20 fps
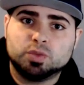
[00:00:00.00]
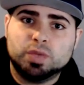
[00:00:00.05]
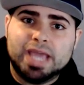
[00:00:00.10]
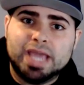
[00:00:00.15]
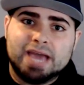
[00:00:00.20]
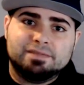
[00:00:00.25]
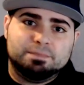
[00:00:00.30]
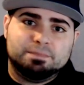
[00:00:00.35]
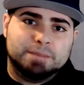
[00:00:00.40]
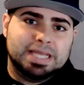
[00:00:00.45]
we
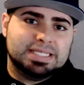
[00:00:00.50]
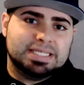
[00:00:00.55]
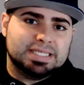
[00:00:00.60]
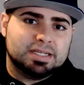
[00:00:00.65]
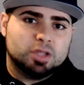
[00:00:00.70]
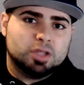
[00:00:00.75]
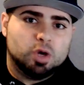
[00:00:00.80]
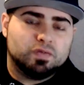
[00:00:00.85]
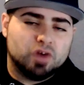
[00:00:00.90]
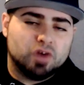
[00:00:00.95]
have
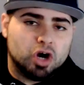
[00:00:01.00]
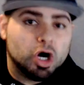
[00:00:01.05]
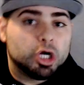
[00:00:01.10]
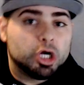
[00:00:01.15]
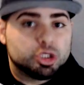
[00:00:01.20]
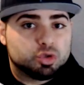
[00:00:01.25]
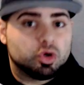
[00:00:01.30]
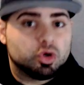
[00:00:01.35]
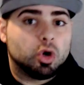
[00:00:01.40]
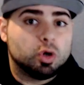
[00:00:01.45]
basically over
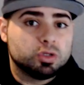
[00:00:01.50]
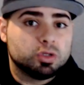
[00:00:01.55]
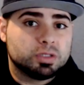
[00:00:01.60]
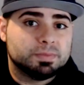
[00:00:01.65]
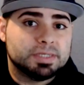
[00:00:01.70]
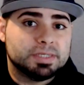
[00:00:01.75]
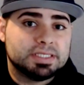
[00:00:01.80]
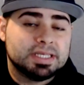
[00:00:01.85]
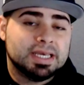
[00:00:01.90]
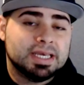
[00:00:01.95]
100
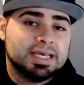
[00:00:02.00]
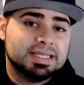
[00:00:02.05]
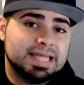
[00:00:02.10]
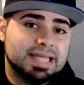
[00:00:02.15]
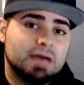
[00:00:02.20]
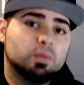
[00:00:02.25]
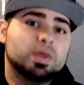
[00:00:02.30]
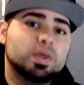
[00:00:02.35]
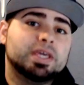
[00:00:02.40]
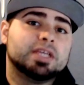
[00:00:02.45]
ultimates
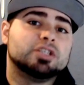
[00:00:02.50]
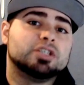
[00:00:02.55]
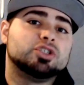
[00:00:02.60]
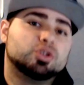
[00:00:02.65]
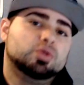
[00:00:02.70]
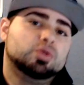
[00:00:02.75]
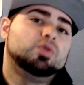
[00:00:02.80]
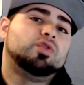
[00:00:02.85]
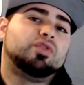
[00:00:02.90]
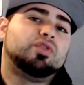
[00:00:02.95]
that we can
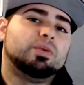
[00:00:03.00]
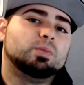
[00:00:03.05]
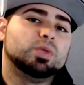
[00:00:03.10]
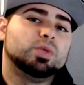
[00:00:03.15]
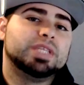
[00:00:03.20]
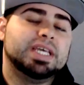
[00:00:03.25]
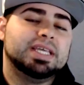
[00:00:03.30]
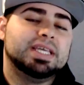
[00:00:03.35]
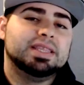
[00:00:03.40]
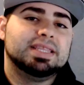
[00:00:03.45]
choose from
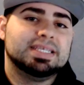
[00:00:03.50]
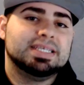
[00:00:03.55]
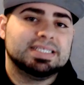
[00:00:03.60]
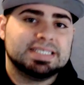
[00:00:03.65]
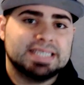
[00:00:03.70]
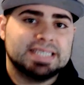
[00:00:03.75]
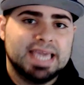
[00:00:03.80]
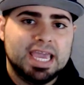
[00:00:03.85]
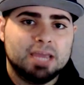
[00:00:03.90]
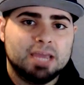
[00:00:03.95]
within this
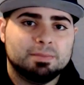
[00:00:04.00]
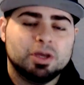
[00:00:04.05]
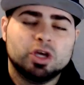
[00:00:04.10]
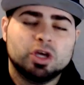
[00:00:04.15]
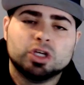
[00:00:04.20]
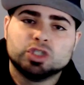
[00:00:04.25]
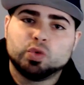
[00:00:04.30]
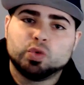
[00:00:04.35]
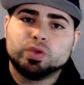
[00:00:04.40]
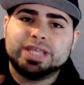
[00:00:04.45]
game.
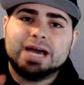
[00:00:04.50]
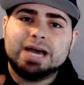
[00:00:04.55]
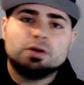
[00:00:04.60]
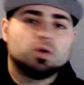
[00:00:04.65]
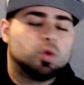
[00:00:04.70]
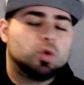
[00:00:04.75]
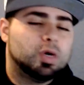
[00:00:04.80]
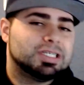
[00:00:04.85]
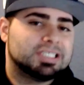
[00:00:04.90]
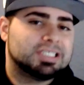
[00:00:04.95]
So without
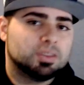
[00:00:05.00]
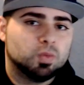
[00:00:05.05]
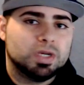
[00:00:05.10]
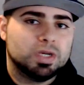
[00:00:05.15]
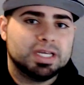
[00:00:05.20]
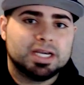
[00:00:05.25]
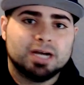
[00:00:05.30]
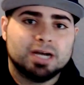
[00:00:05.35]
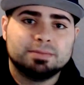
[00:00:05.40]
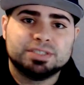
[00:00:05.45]
question, when
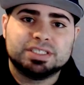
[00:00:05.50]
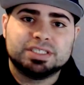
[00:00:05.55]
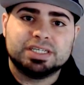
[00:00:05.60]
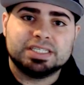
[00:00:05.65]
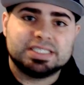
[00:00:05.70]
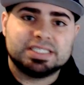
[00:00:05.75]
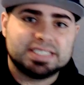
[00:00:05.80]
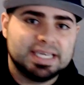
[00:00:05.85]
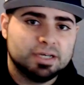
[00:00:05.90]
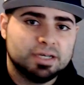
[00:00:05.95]
it comes to the
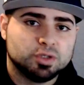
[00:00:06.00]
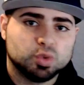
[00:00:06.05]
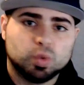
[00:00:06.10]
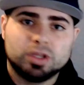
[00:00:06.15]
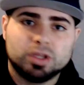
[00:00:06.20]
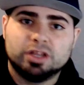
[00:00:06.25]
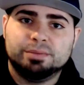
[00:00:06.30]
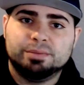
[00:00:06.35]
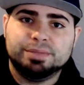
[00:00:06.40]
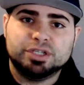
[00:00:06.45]
skills,
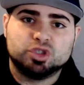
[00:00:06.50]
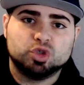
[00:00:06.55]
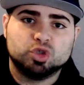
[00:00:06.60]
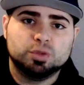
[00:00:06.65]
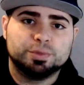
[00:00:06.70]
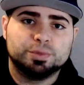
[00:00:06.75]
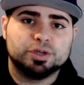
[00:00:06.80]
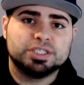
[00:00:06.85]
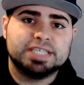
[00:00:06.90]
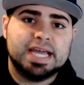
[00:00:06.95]
whether it be
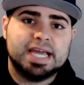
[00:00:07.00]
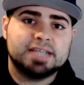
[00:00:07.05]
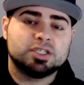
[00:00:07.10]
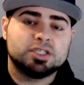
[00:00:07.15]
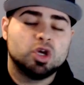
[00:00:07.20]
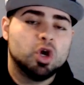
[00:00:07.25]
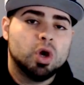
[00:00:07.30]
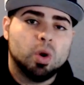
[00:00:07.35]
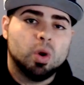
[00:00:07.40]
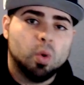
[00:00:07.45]
super attacks
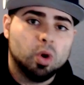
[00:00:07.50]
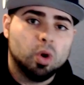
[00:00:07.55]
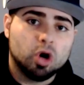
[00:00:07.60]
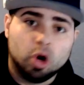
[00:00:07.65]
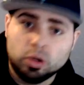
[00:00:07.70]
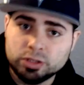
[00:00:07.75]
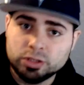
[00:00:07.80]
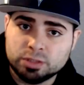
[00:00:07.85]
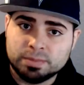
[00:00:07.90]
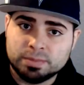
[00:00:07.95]
or
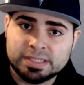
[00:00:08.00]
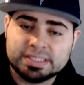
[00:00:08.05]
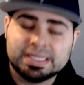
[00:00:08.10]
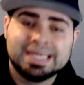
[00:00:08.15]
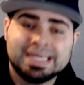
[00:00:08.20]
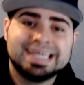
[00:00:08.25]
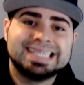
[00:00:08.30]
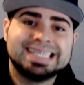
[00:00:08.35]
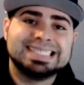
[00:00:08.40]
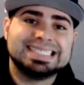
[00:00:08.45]
ultimates,
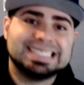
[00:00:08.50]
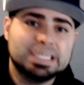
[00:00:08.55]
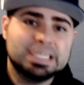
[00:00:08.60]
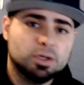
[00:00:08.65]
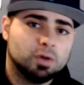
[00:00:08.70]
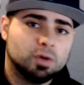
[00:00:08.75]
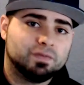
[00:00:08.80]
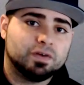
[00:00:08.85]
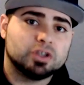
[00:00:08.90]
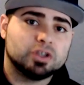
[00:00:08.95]

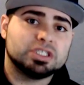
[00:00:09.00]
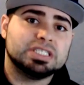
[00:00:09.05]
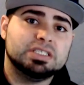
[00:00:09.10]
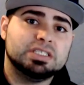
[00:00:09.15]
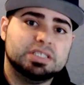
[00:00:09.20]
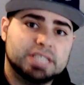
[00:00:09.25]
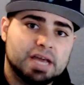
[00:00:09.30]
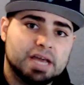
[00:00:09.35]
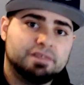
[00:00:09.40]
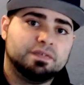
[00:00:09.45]
Xenoverse
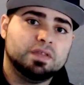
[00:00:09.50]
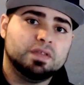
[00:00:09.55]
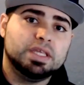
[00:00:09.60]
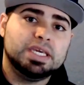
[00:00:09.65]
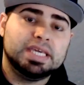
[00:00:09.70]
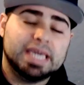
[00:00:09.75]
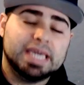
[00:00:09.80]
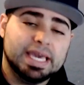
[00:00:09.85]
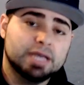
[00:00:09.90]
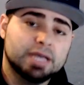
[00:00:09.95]

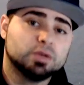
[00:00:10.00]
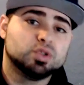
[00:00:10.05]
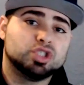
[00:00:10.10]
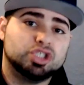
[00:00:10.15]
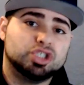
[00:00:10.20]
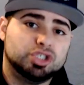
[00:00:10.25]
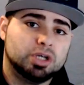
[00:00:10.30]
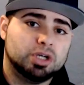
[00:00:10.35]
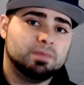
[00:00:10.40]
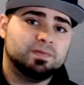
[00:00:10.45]
definitely kills
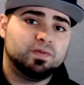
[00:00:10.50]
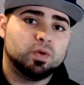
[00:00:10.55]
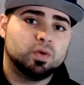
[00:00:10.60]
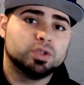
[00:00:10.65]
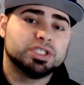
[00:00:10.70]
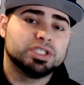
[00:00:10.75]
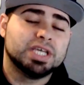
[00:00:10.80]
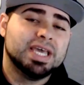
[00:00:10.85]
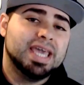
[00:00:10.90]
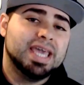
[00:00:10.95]
Jump
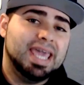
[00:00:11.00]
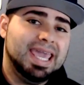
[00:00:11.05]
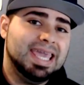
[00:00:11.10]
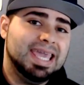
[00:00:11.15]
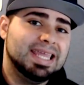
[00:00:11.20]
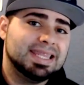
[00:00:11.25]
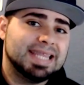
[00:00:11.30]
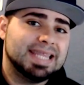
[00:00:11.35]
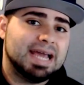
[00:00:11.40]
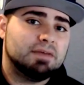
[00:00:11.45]
Force
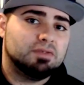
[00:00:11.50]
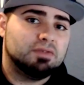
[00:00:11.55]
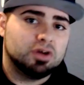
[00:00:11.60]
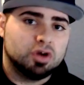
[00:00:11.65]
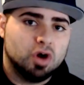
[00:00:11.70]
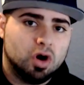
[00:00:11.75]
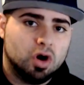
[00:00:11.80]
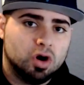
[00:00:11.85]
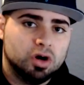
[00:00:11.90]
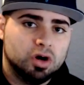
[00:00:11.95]
in that
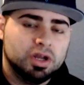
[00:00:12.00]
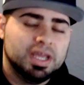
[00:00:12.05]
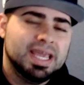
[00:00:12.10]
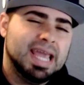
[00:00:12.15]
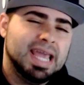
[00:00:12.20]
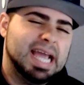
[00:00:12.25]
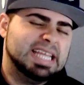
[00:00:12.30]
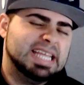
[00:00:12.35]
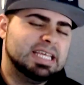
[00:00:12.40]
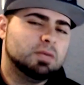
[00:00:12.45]
regard.
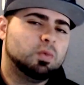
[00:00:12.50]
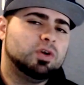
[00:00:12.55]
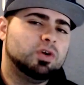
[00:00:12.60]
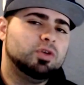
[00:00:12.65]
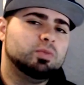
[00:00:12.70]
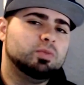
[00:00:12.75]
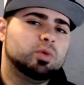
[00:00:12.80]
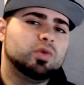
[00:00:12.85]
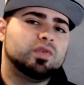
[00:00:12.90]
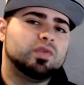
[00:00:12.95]
And then when
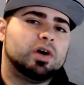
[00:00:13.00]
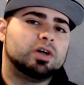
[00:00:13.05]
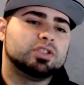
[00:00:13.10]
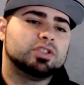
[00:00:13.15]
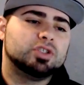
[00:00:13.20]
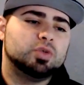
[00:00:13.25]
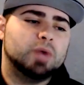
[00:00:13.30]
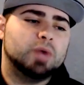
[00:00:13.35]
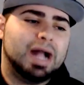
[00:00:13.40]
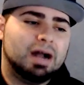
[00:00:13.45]
you move on
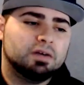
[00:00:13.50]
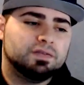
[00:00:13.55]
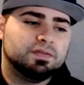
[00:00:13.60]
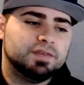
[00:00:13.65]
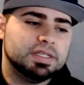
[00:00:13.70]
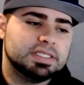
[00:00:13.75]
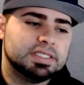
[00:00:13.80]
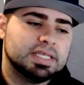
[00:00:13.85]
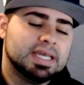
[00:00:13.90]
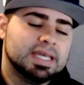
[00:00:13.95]
to
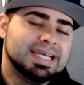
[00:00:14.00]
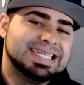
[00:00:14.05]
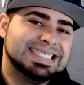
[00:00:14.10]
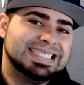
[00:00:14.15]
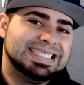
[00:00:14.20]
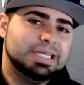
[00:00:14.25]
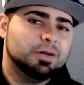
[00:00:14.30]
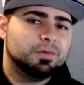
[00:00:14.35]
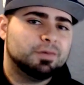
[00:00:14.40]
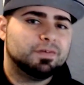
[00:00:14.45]
outfits,
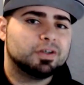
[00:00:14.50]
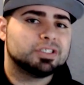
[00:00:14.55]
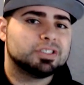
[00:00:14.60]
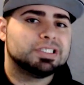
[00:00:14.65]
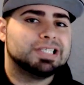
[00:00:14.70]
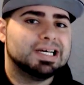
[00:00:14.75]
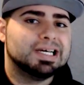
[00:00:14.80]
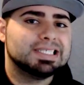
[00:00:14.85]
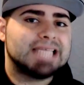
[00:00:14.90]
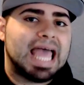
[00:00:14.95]

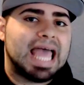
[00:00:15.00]
Xenoverse does